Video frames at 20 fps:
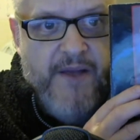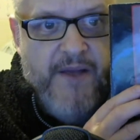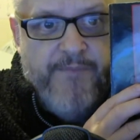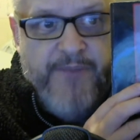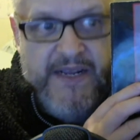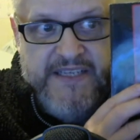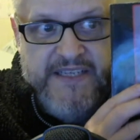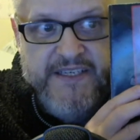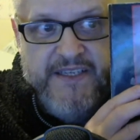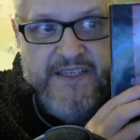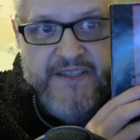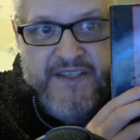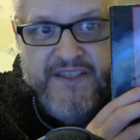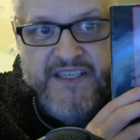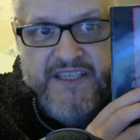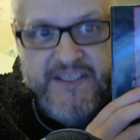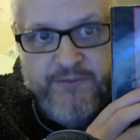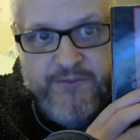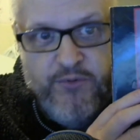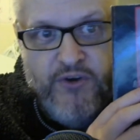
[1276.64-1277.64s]
betting that
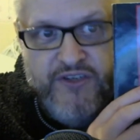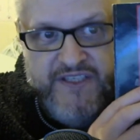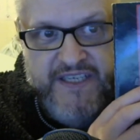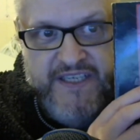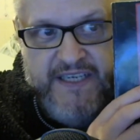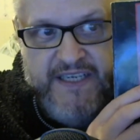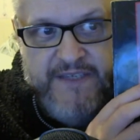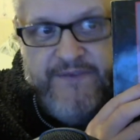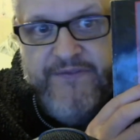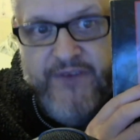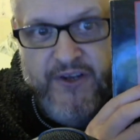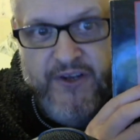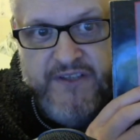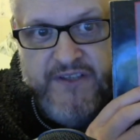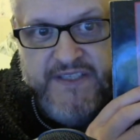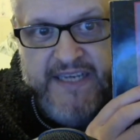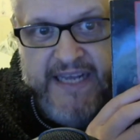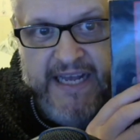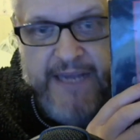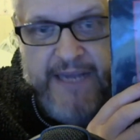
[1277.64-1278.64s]
this was his
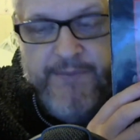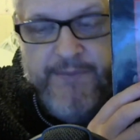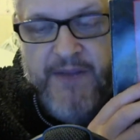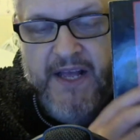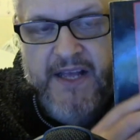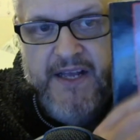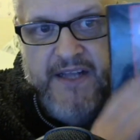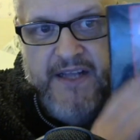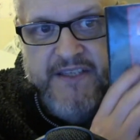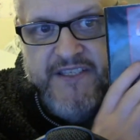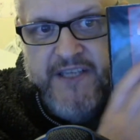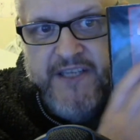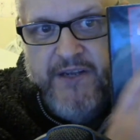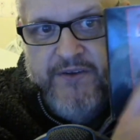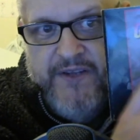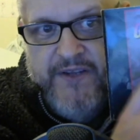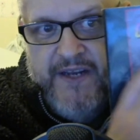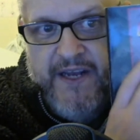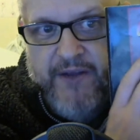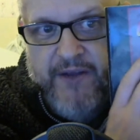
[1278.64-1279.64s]
first game, and so,
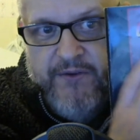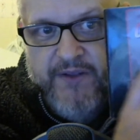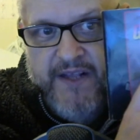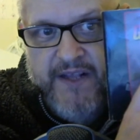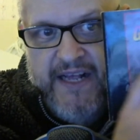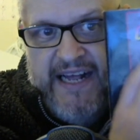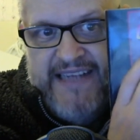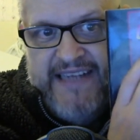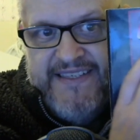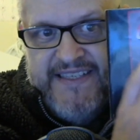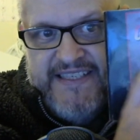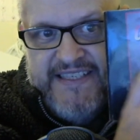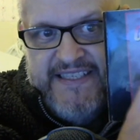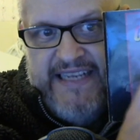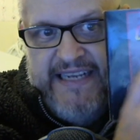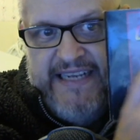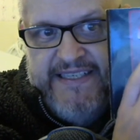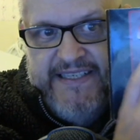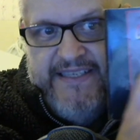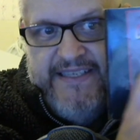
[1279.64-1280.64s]
you know,
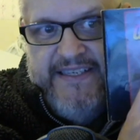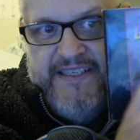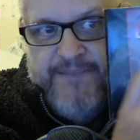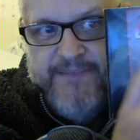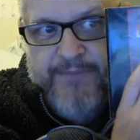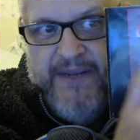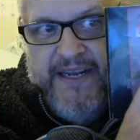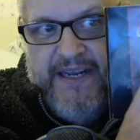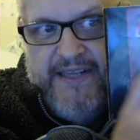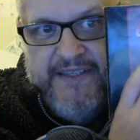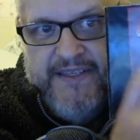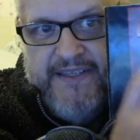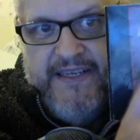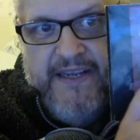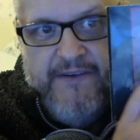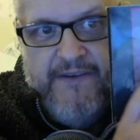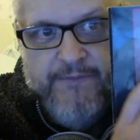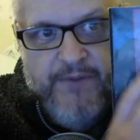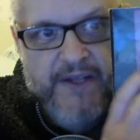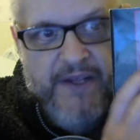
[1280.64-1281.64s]
understatedness being
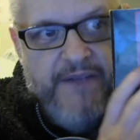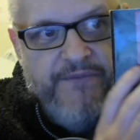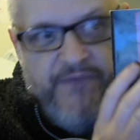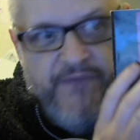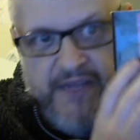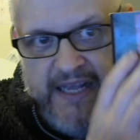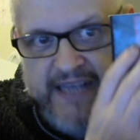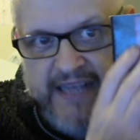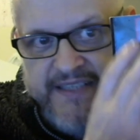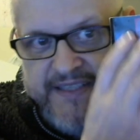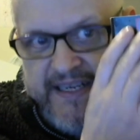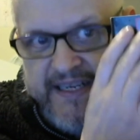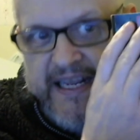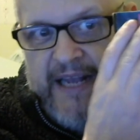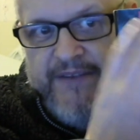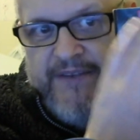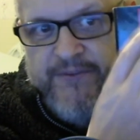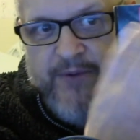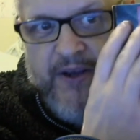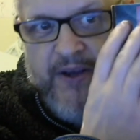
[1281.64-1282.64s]
underneath. But as the
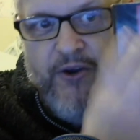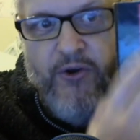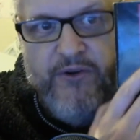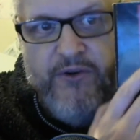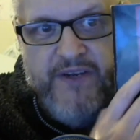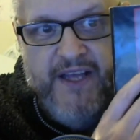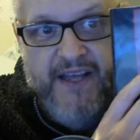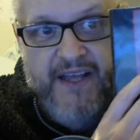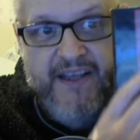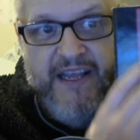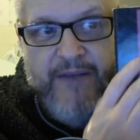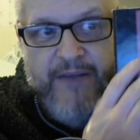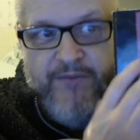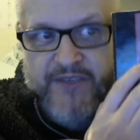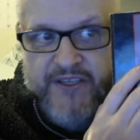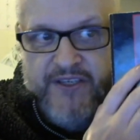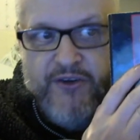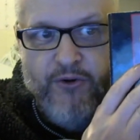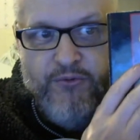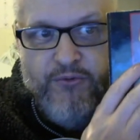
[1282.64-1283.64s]
games went on, it
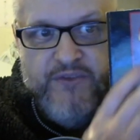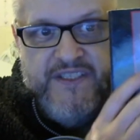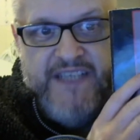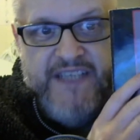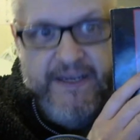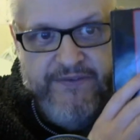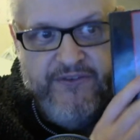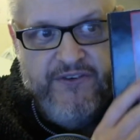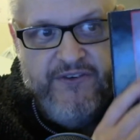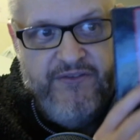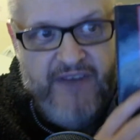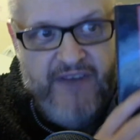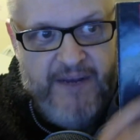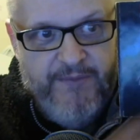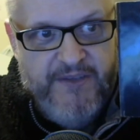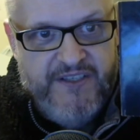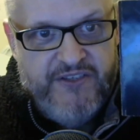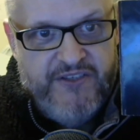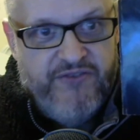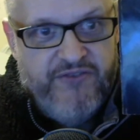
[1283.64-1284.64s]
was called Jeff
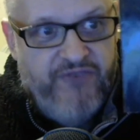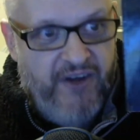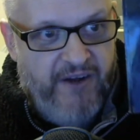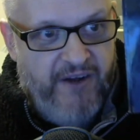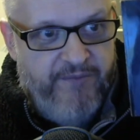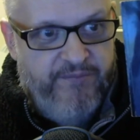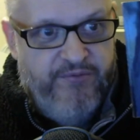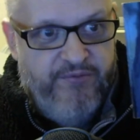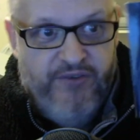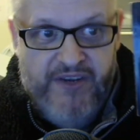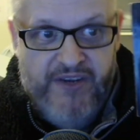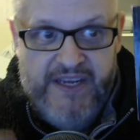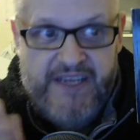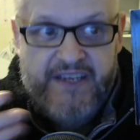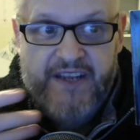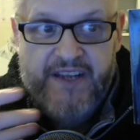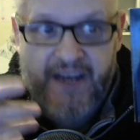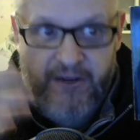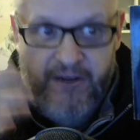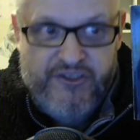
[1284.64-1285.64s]
Crammond's Grand Prix,
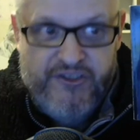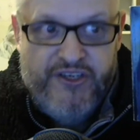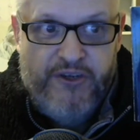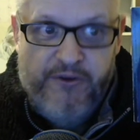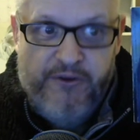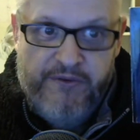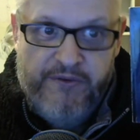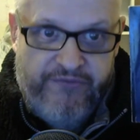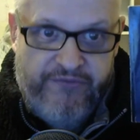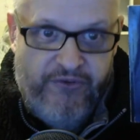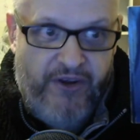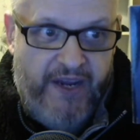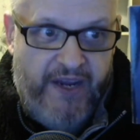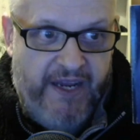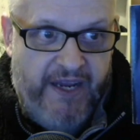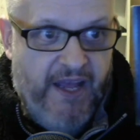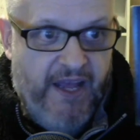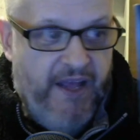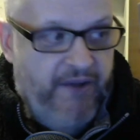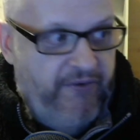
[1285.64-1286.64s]
2,
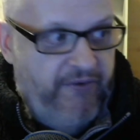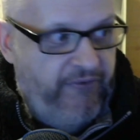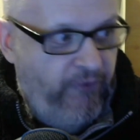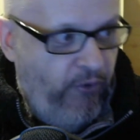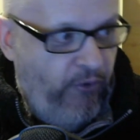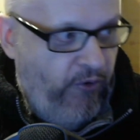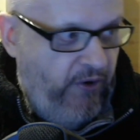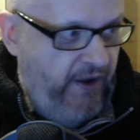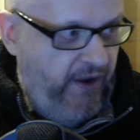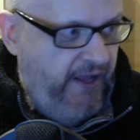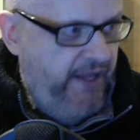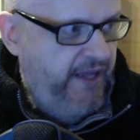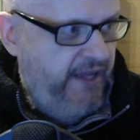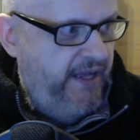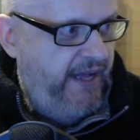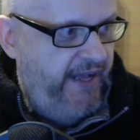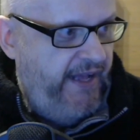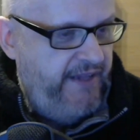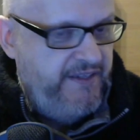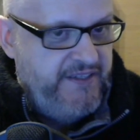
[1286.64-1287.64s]
3, 4,
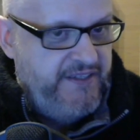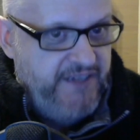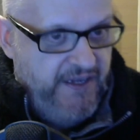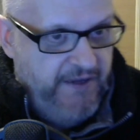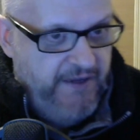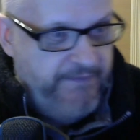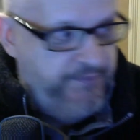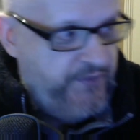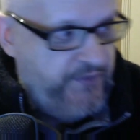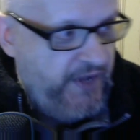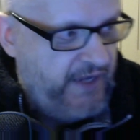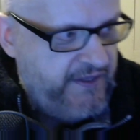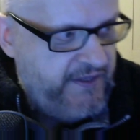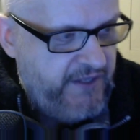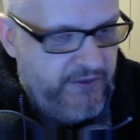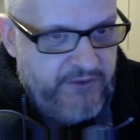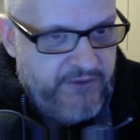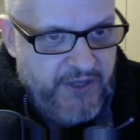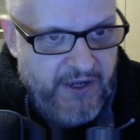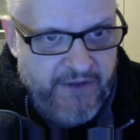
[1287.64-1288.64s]
and I
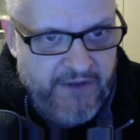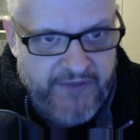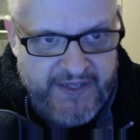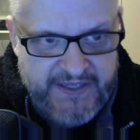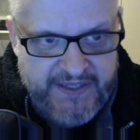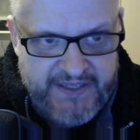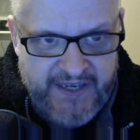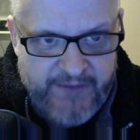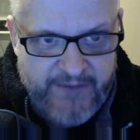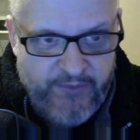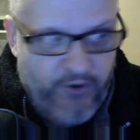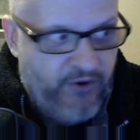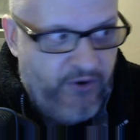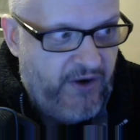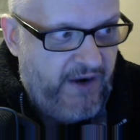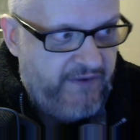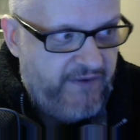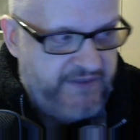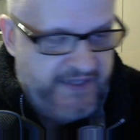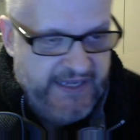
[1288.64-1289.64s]
don't know if they did any
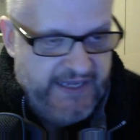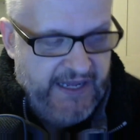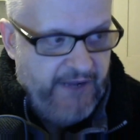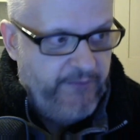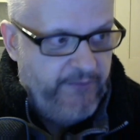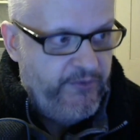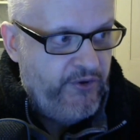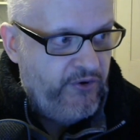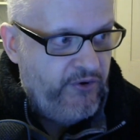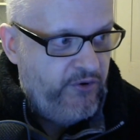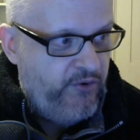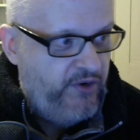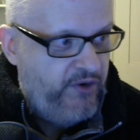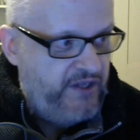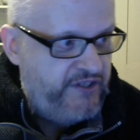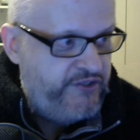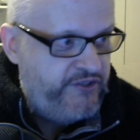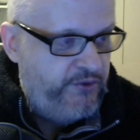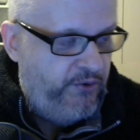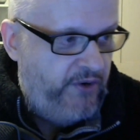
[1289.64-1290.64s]
more after that. I'm not
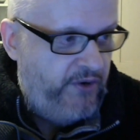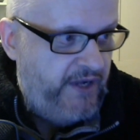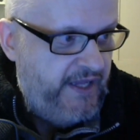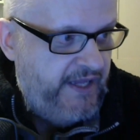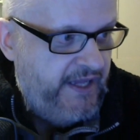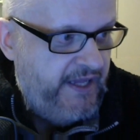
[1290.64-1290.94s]
quite sure.